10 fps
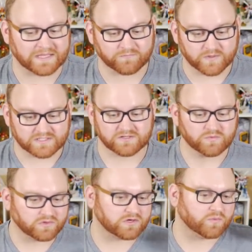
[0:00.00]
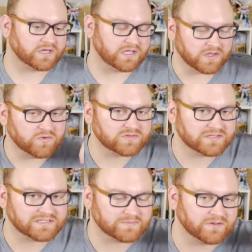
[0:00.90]
and if we do, we're going to want to use
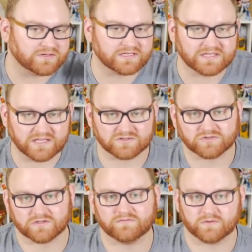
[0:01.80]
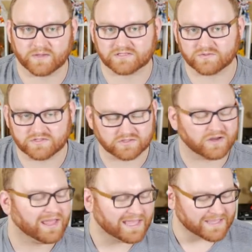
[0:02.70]
this ability to take control of their best
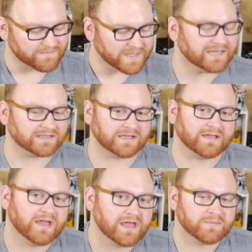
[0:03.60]
creature immediately,